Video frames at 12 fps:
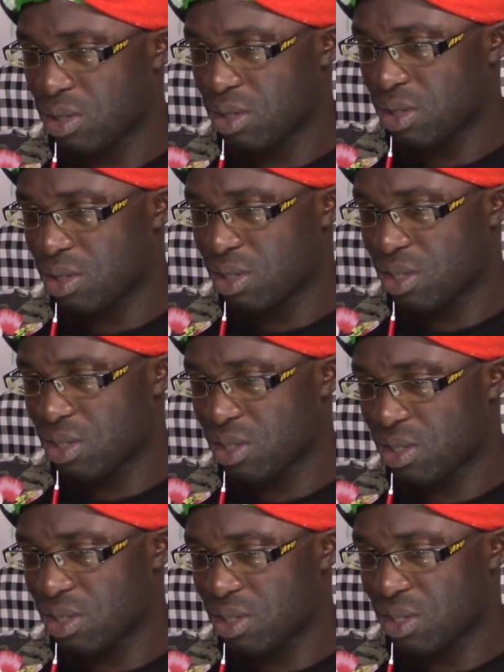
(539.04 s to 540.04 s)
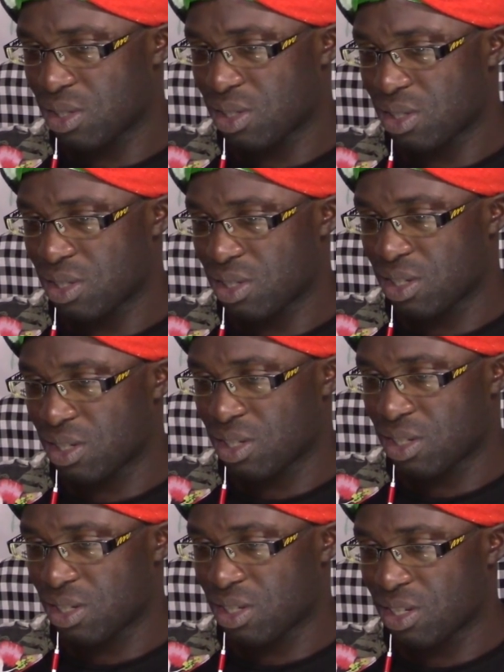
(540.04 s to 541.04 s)

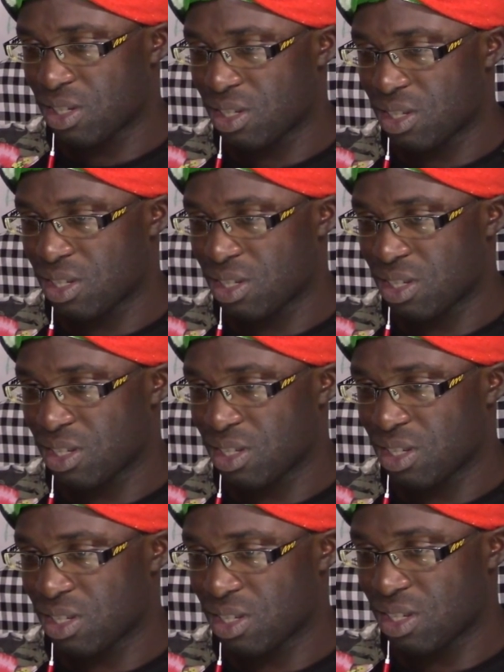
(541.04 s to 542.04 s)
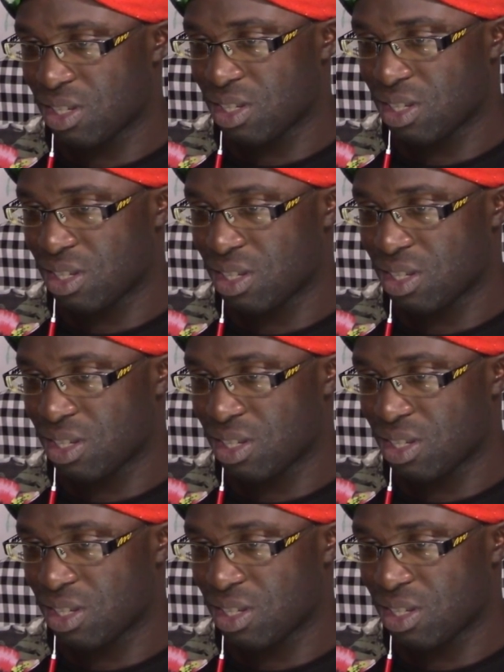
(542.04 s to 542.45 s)
No words are spoken by the person on screen.